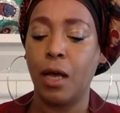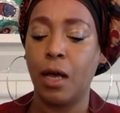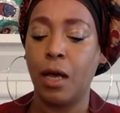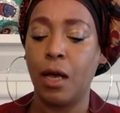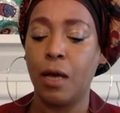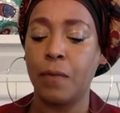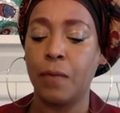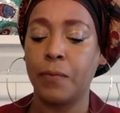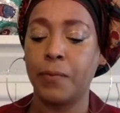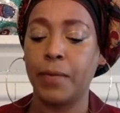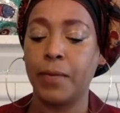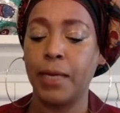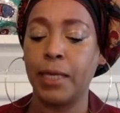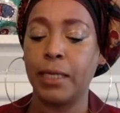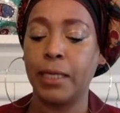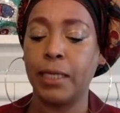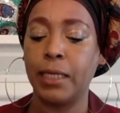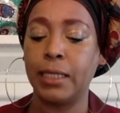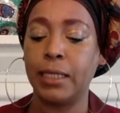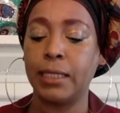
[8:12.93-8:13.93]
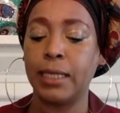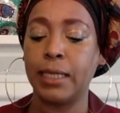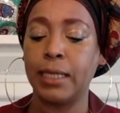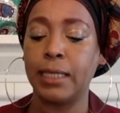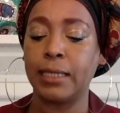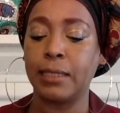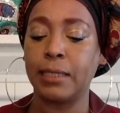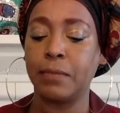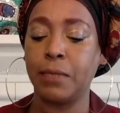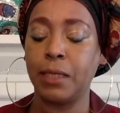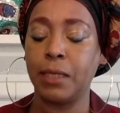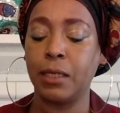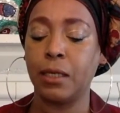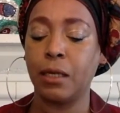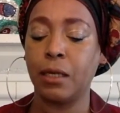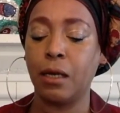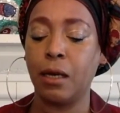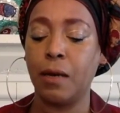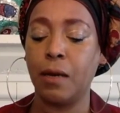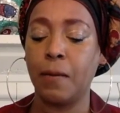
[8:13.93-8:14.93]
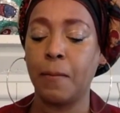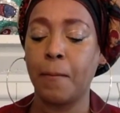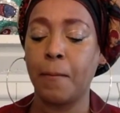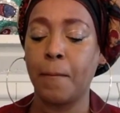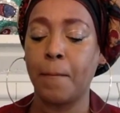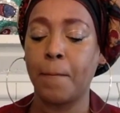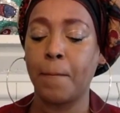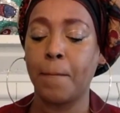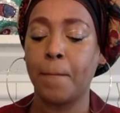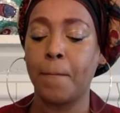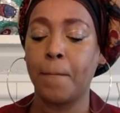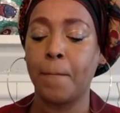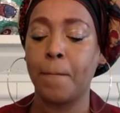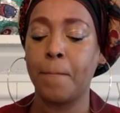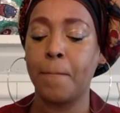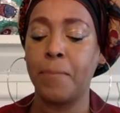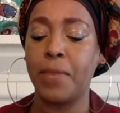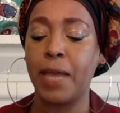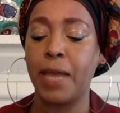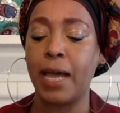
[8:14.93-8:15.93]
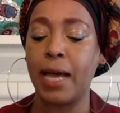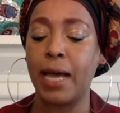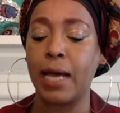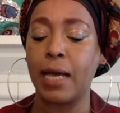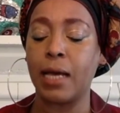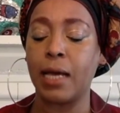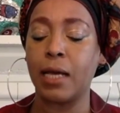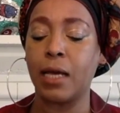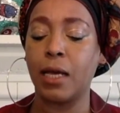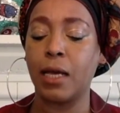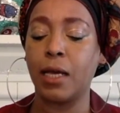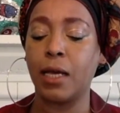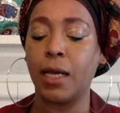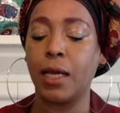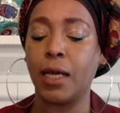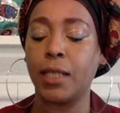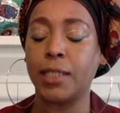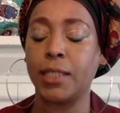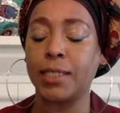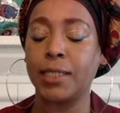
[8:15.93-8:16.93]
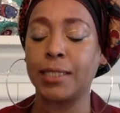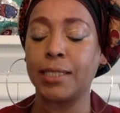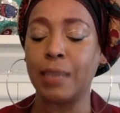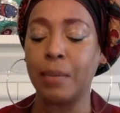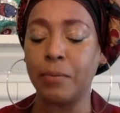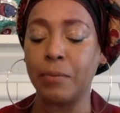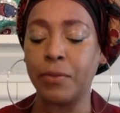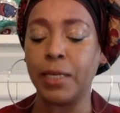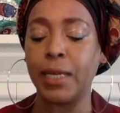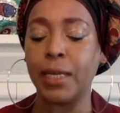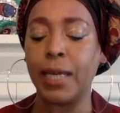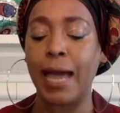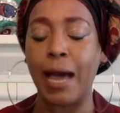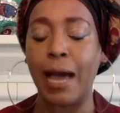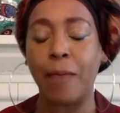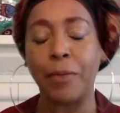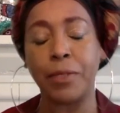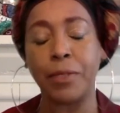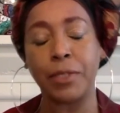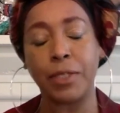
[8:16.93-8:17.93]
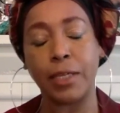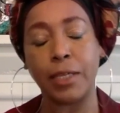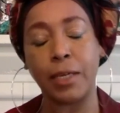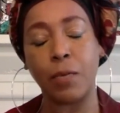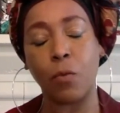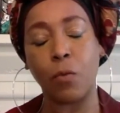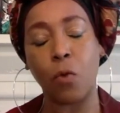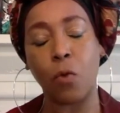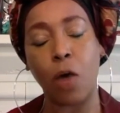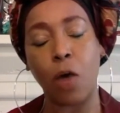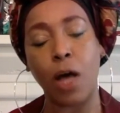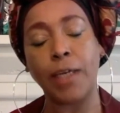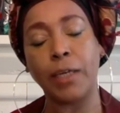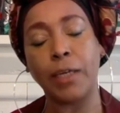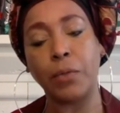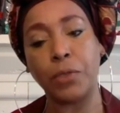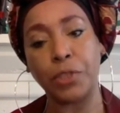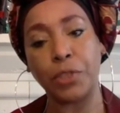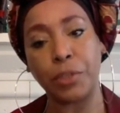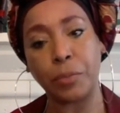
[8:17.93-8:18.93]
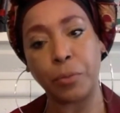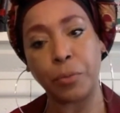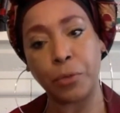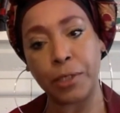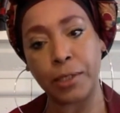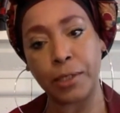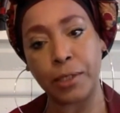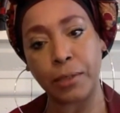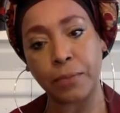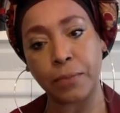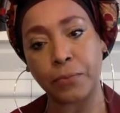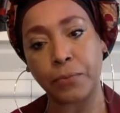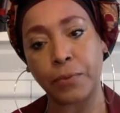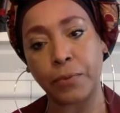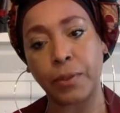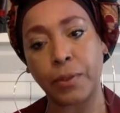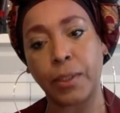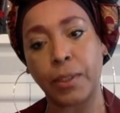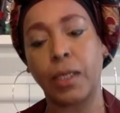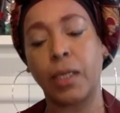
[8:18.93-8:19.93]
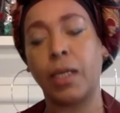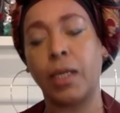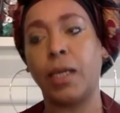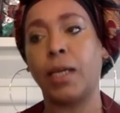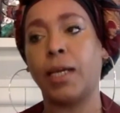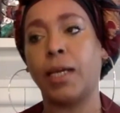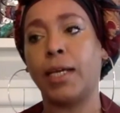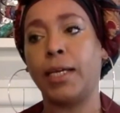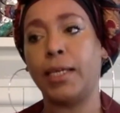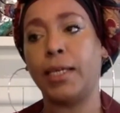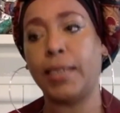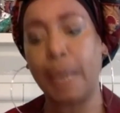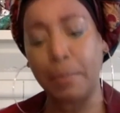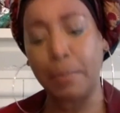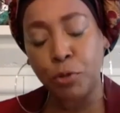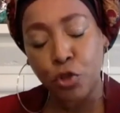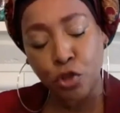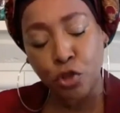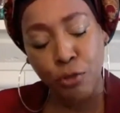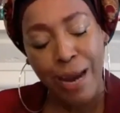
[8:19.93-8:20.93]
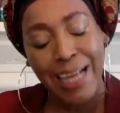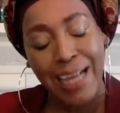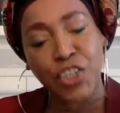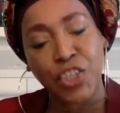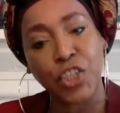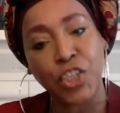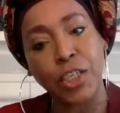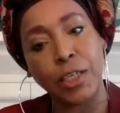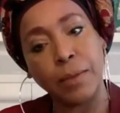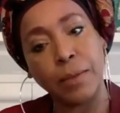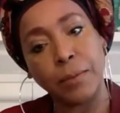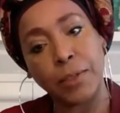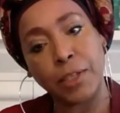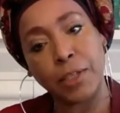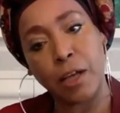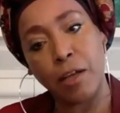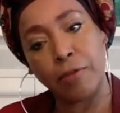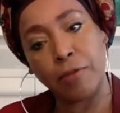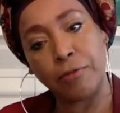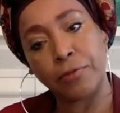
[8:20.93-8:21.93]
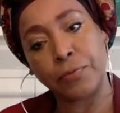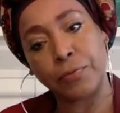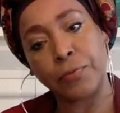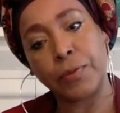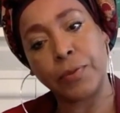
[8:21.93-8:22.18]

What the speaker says: and he said to me that something happened to him while he was in prison. He kept scratching himself.